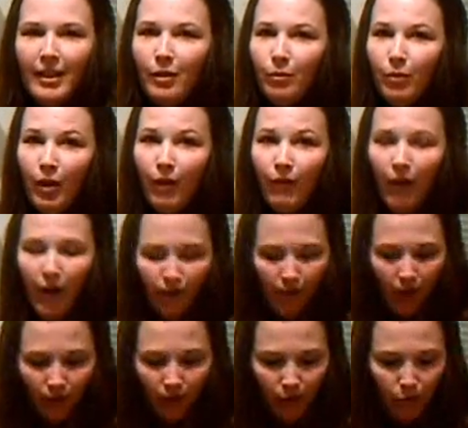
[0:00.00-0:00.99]
And this is
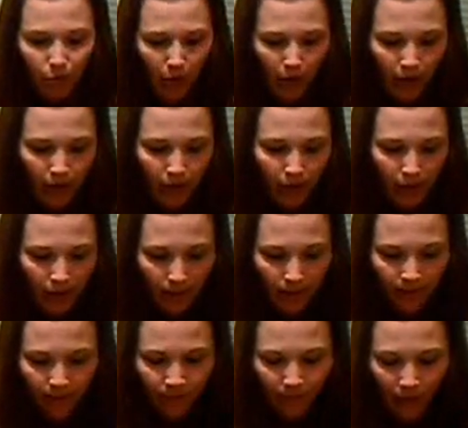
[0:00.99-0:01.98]
one of our favorite
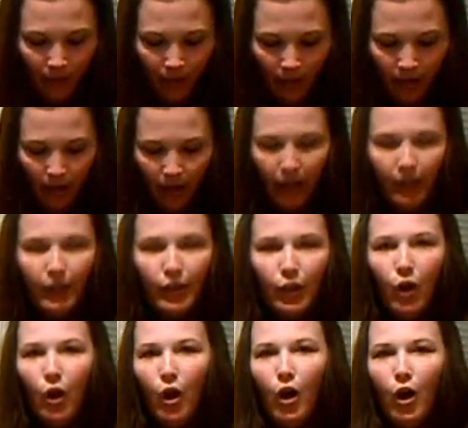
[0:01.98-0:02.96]
ones.
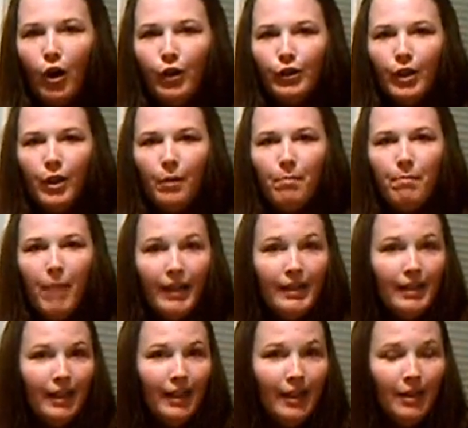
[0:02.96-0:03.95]
It's
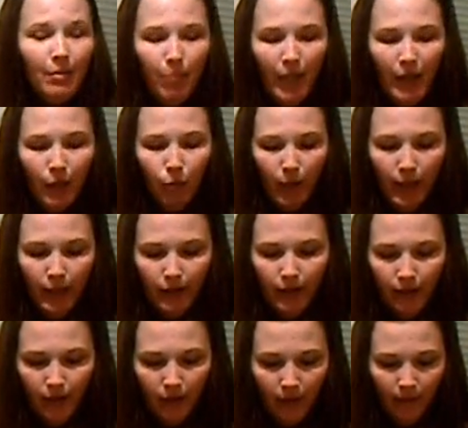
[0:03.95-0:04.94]
called Mexican
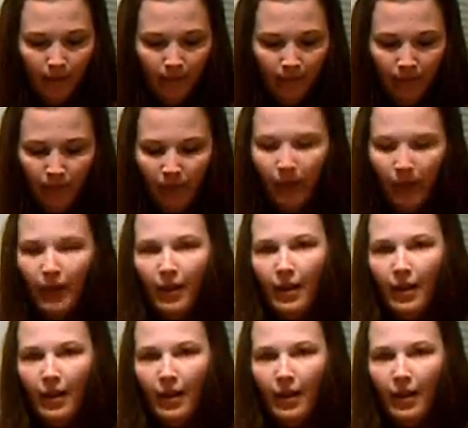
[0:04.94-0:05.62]
pinwheels.